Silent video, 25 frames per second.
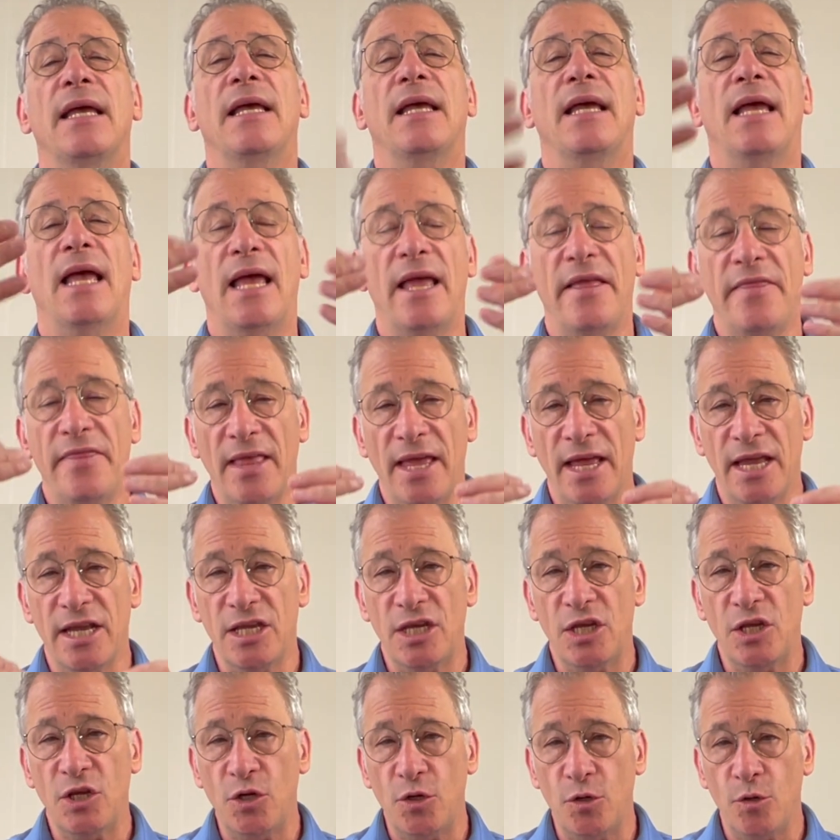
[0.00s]
and then
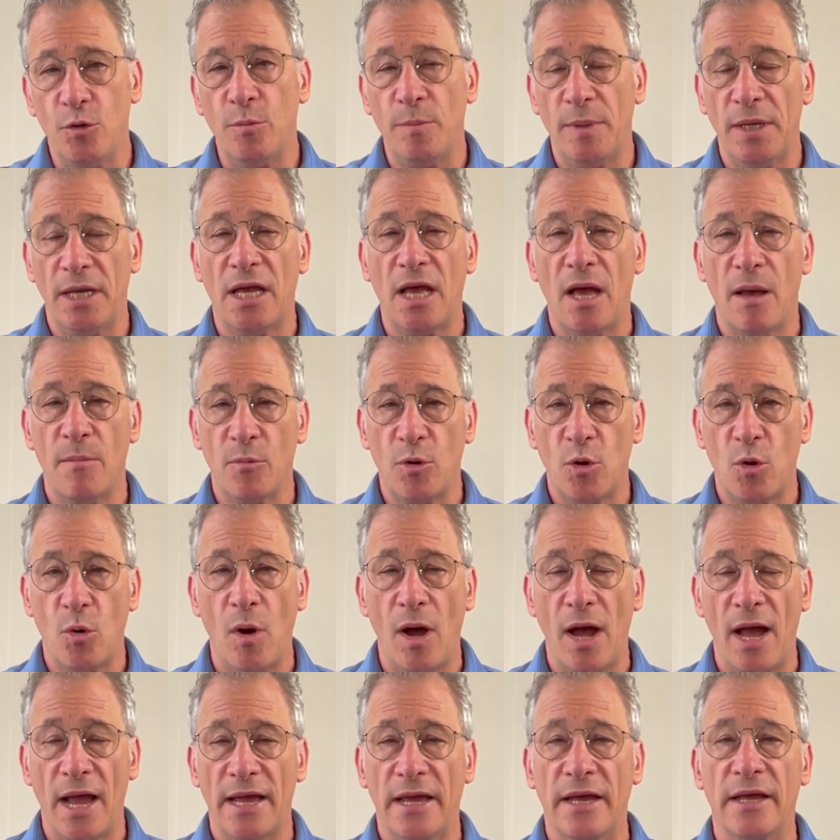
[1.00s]
you become
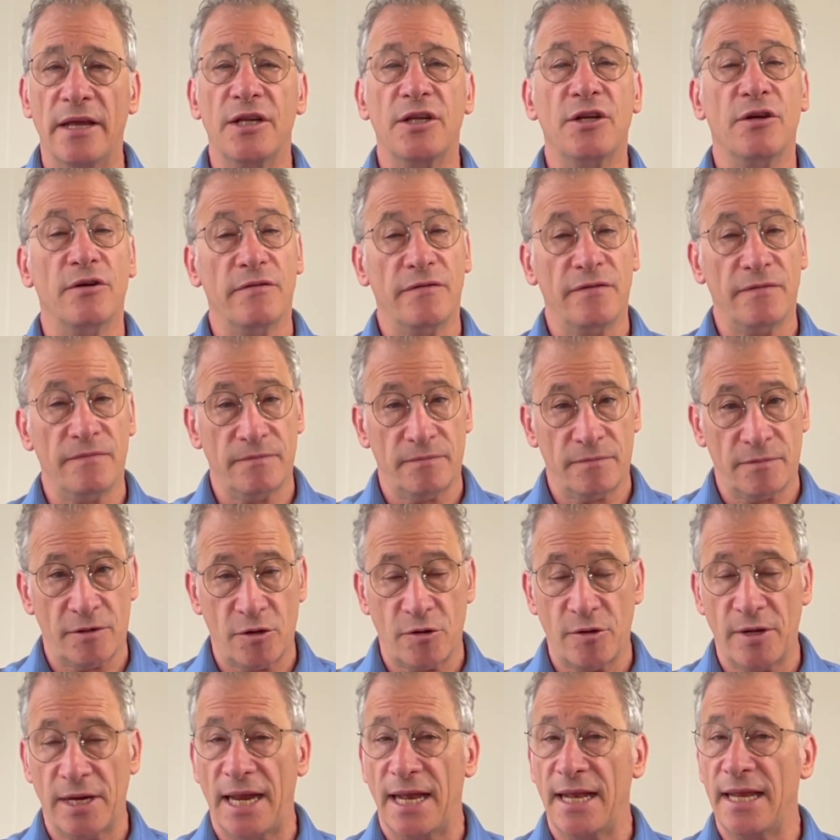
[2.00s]
quiet. You're
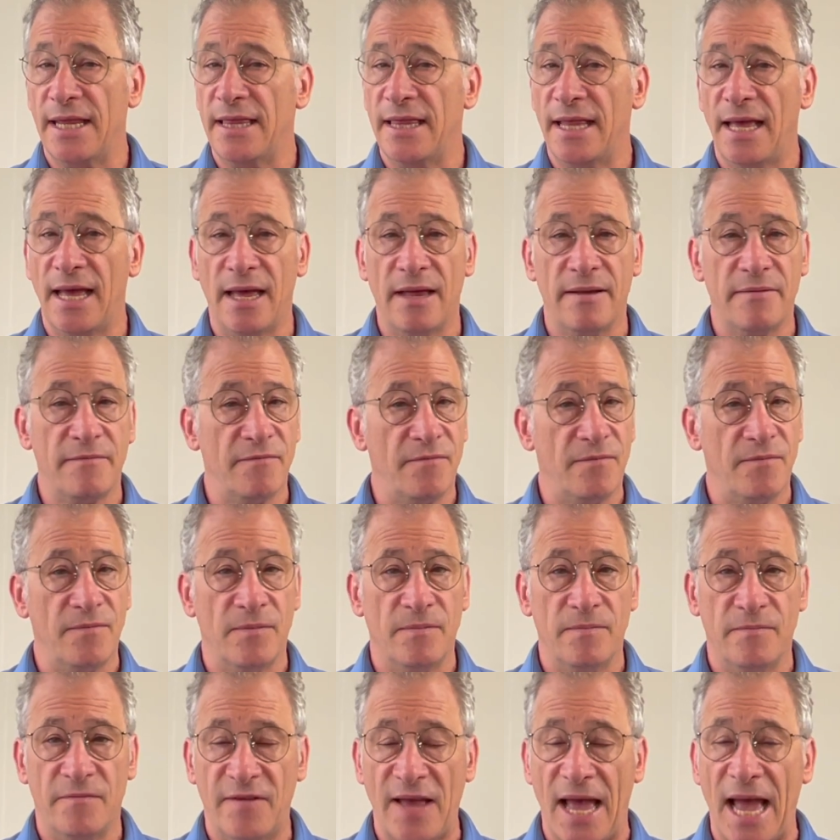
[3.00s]
creating that
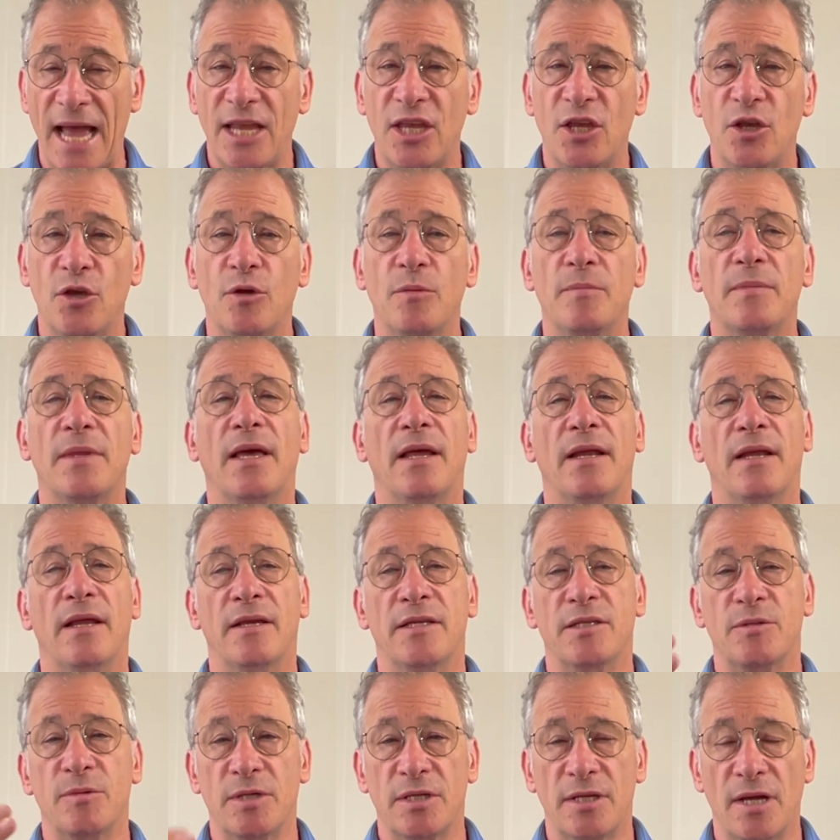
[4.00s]
vacuum that,
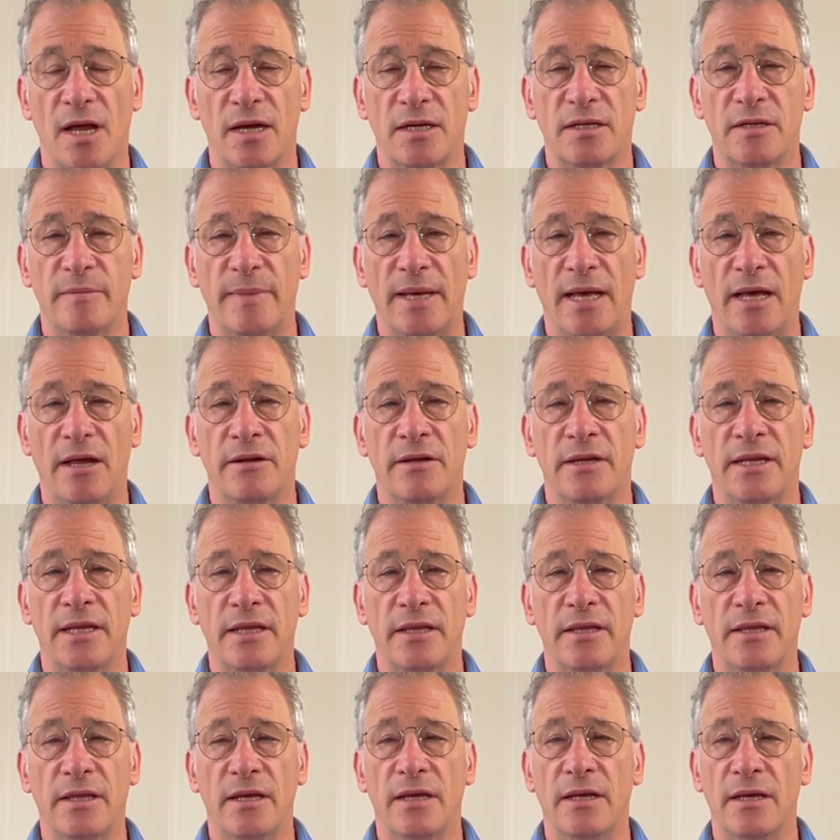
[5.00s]
as we talked about
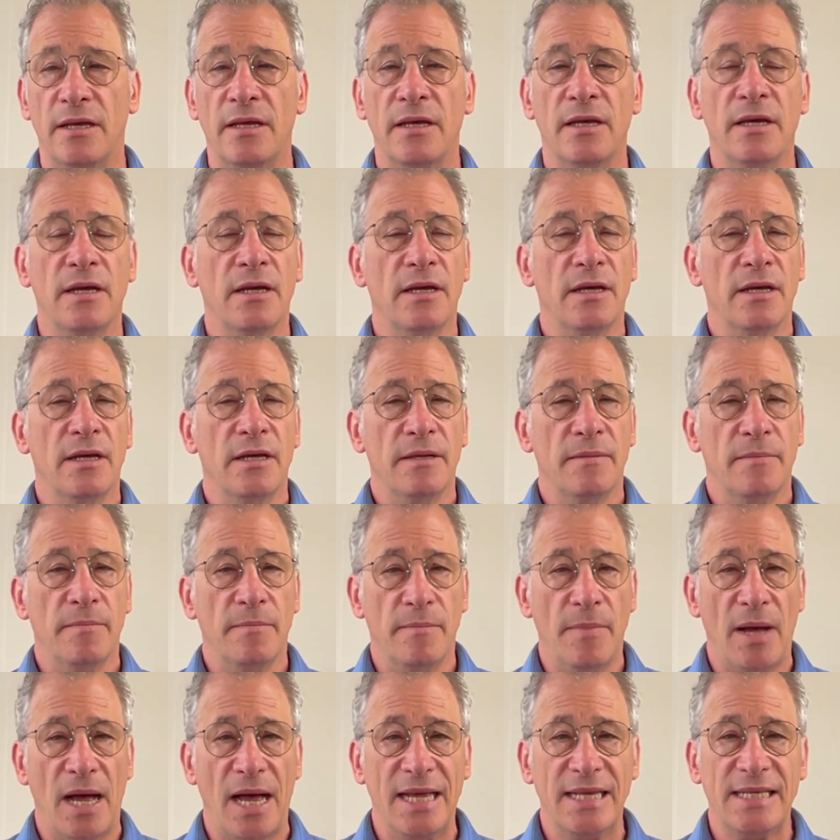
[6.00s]
in the
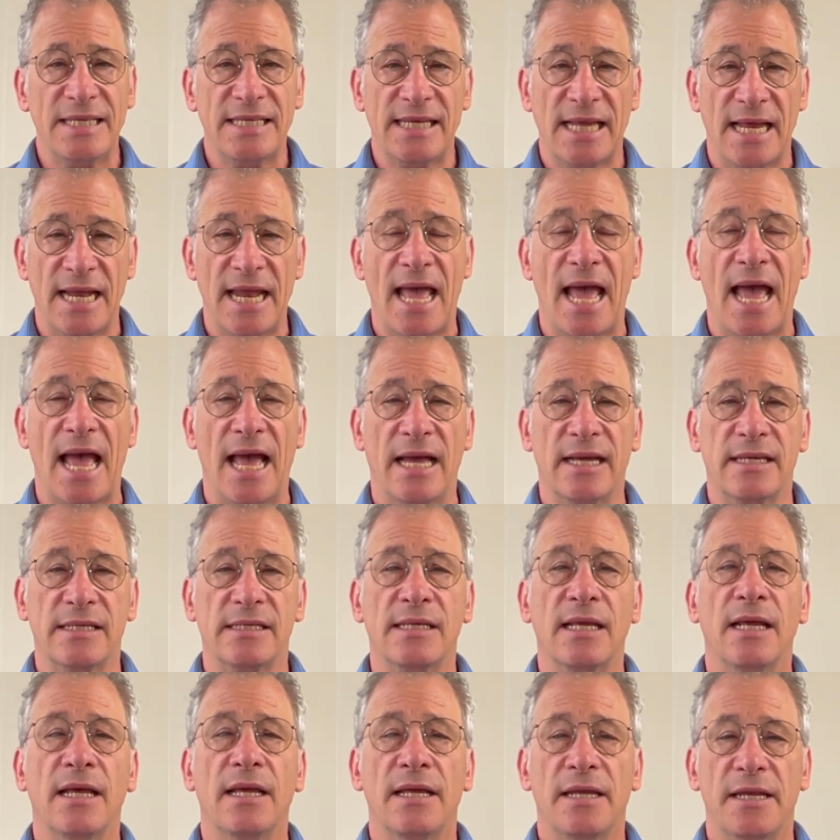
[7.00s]
mindset
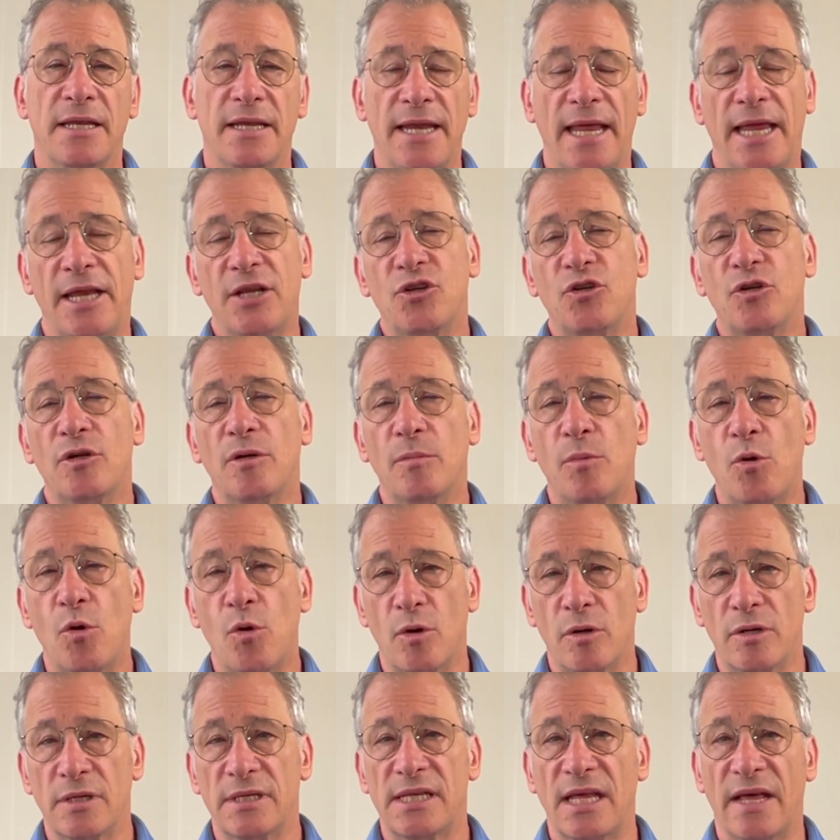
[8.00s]
hacks, nature
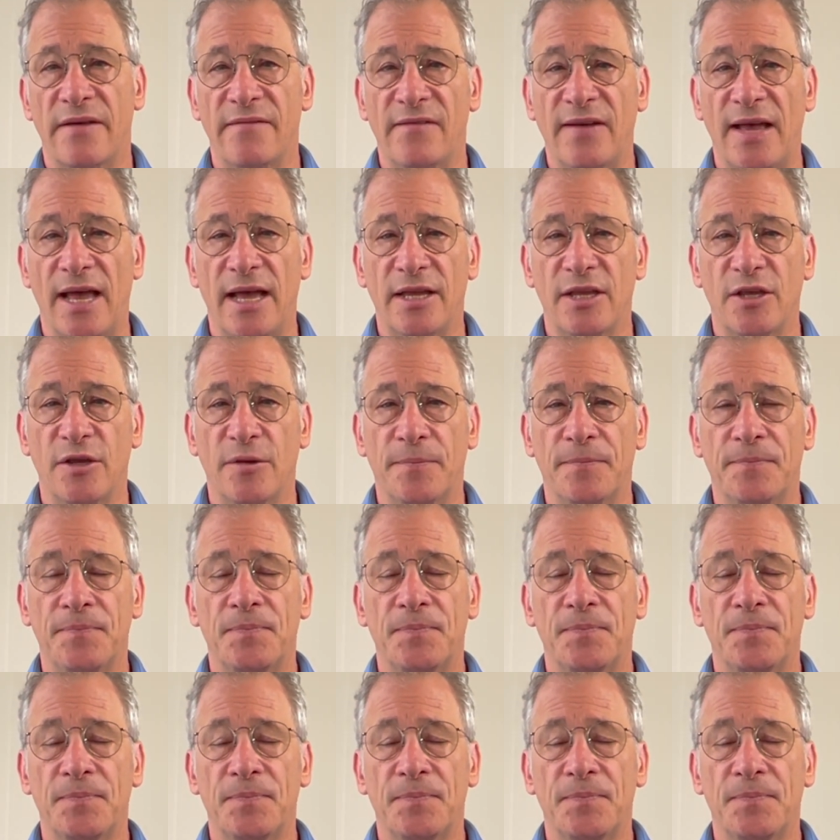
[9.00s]
abhors that vacuum.